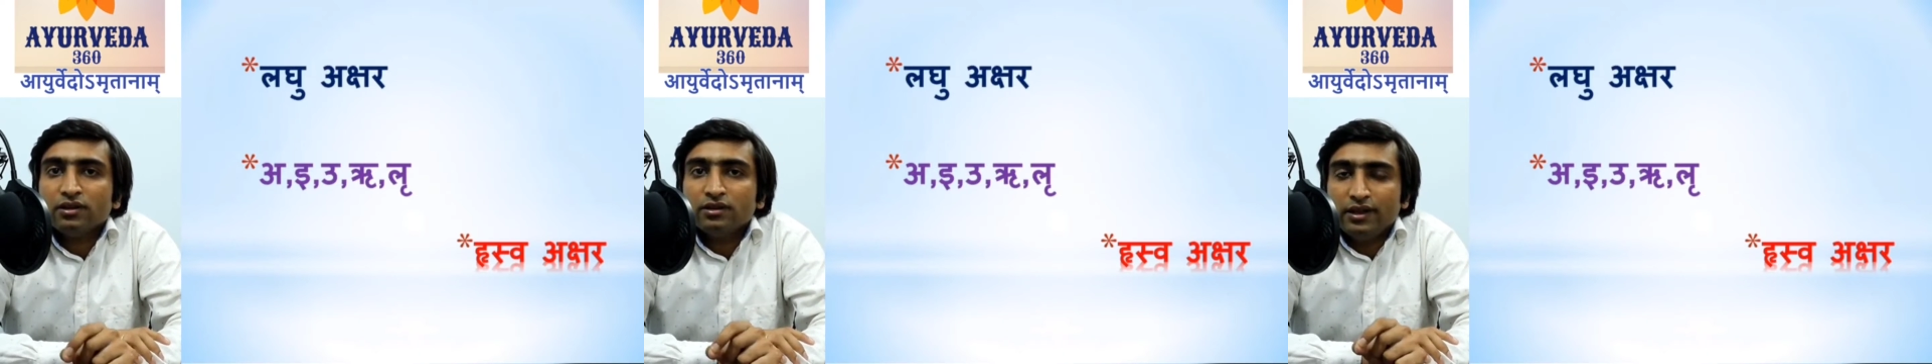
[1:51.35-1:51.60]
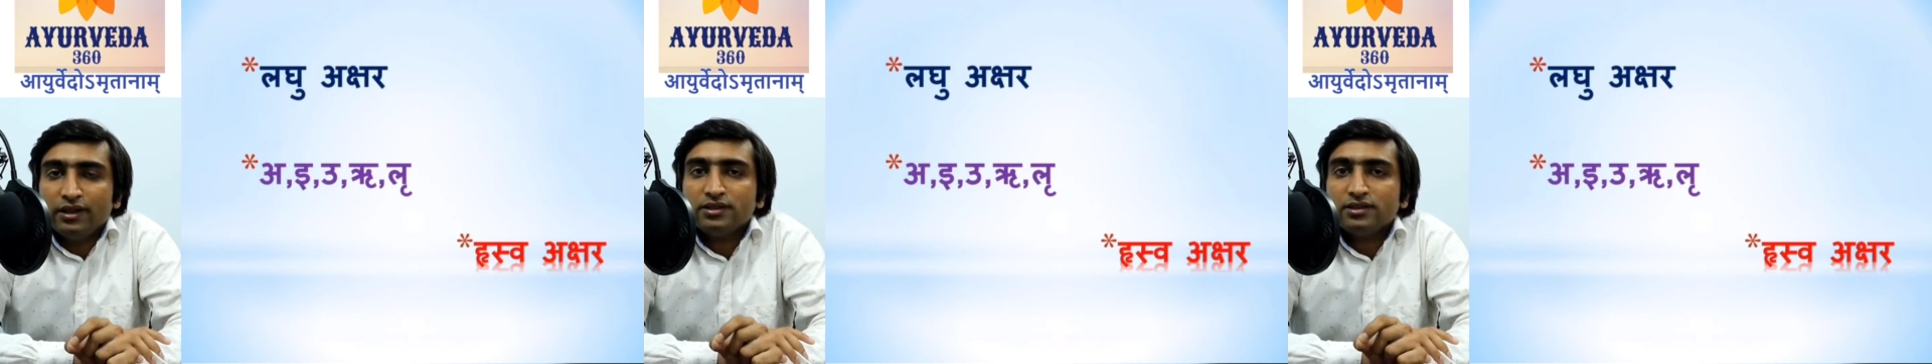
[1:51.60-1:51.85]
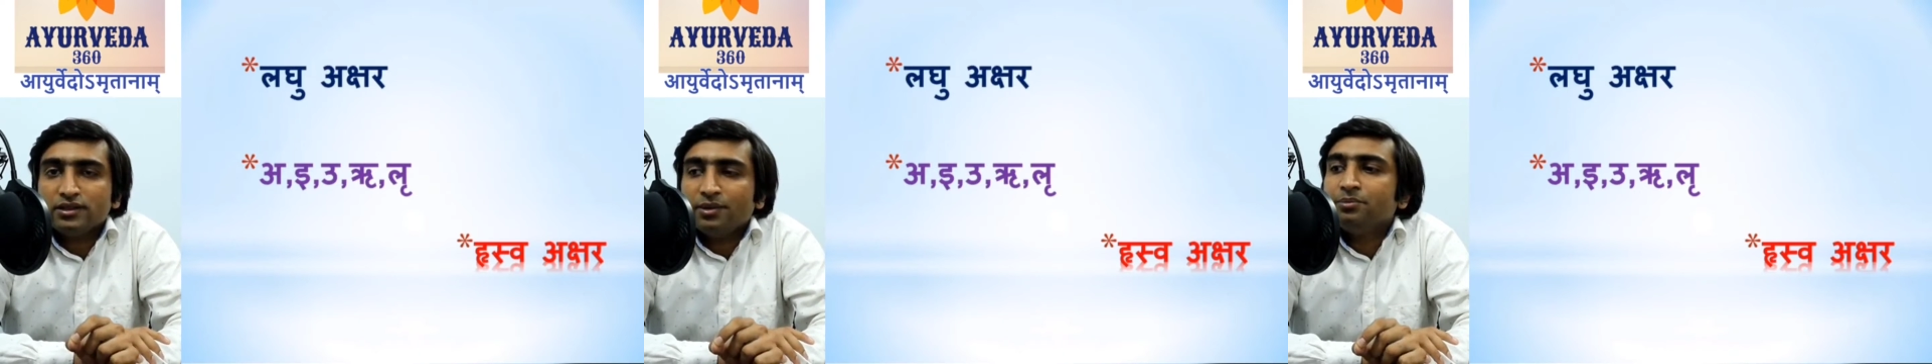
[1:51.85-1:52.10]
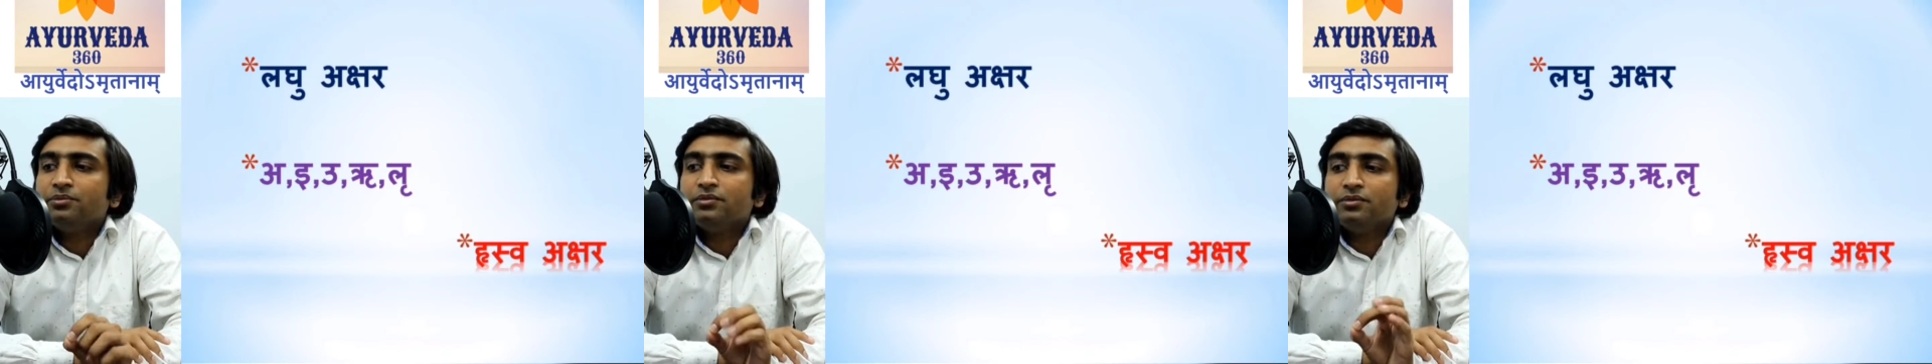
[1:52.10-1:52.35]
That is,
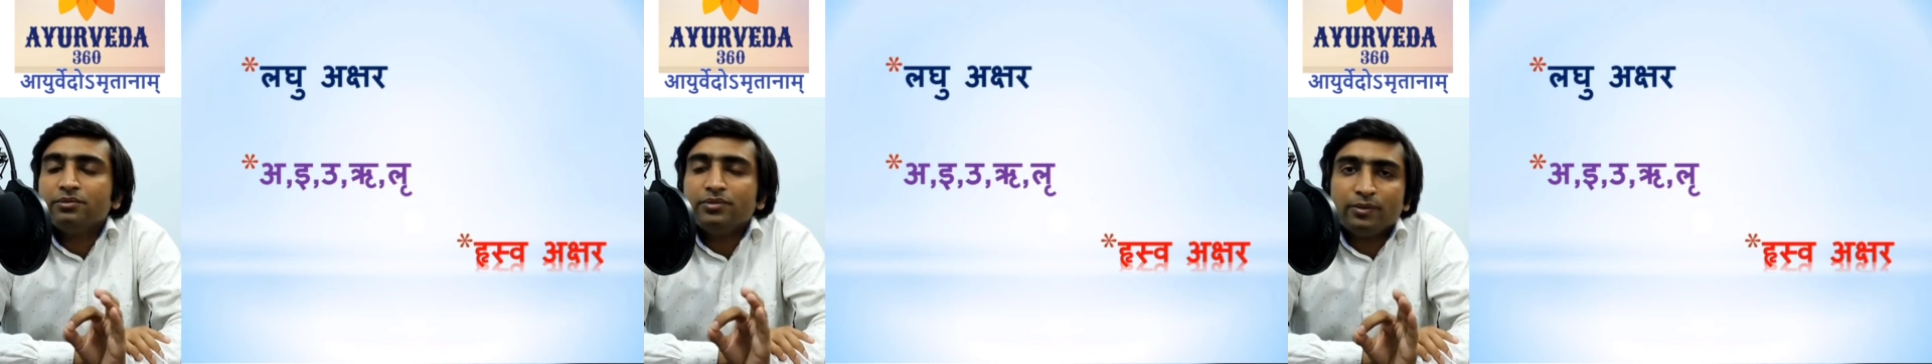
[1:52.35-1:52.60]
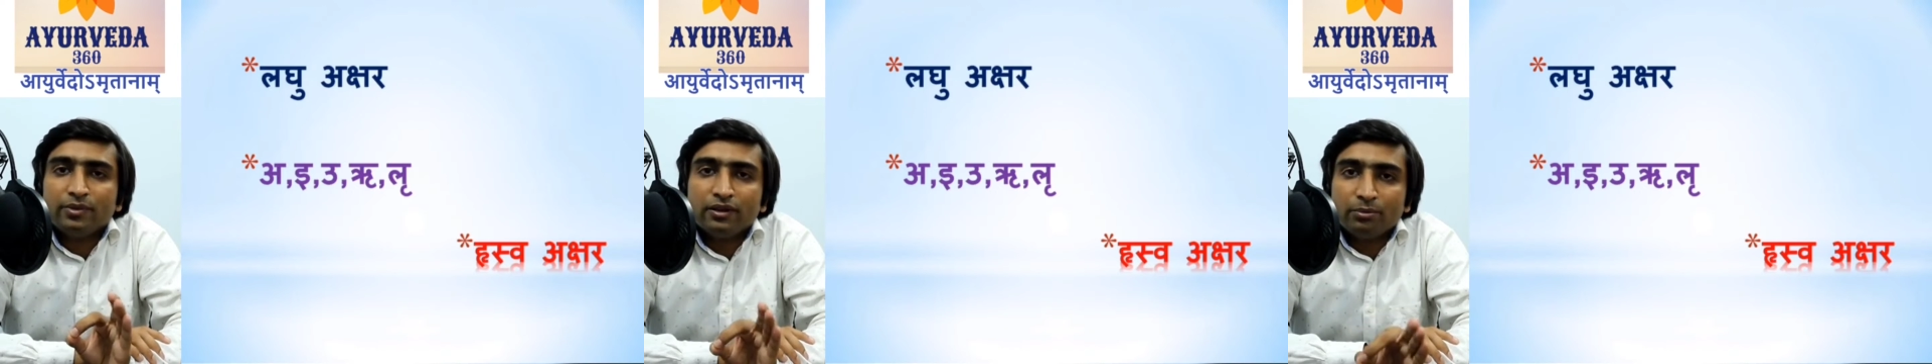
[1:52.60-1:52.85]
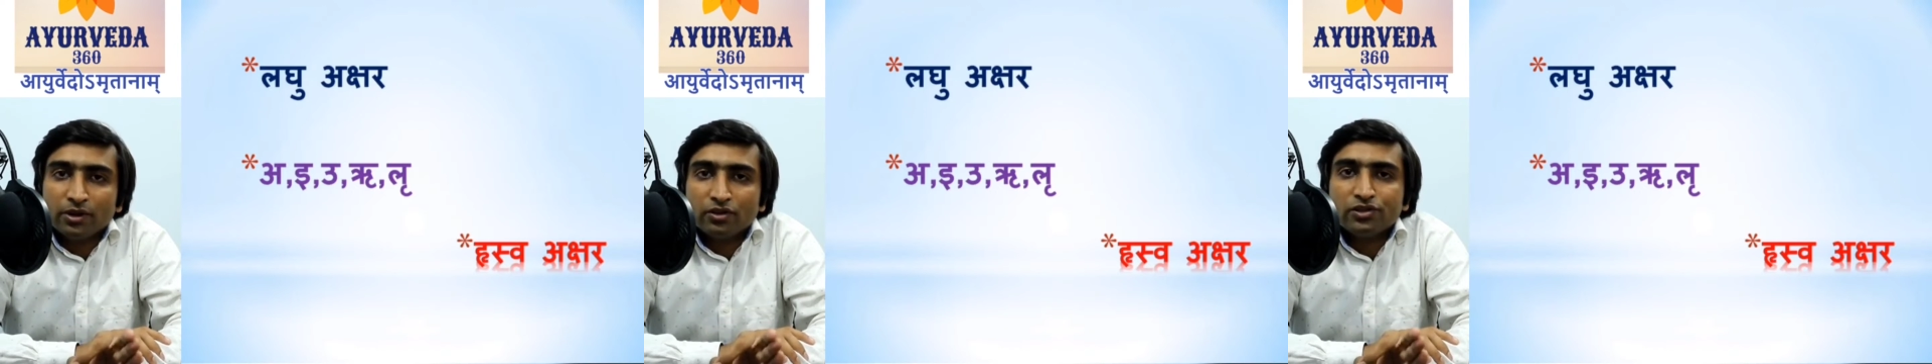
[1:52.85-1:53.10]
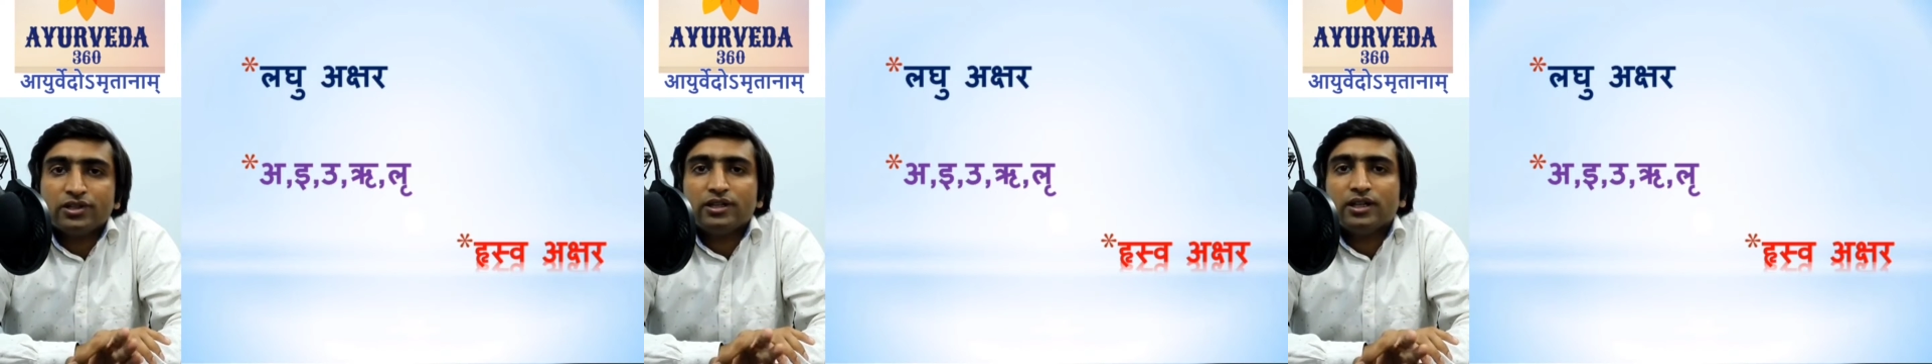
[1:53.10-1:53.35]
some people
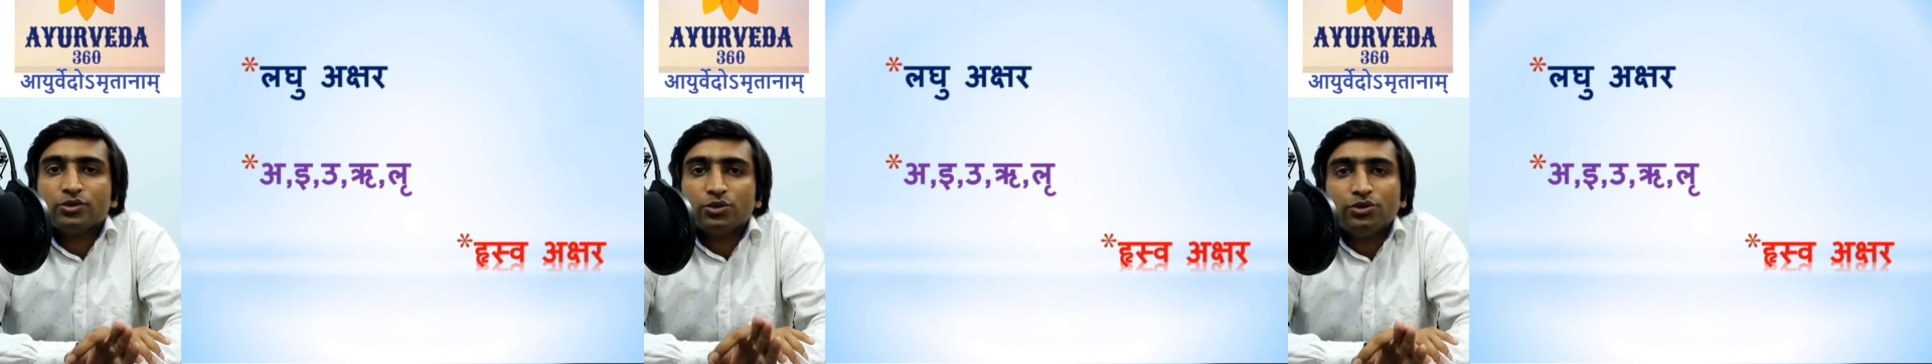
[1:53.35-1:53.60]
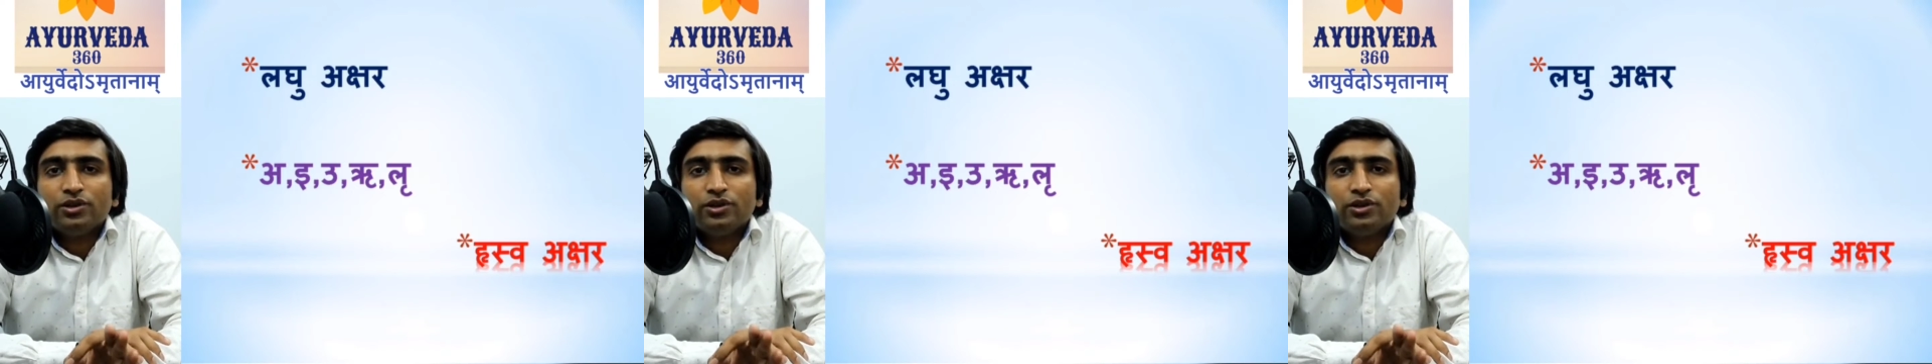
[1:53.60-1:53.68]
pronounce it as ru,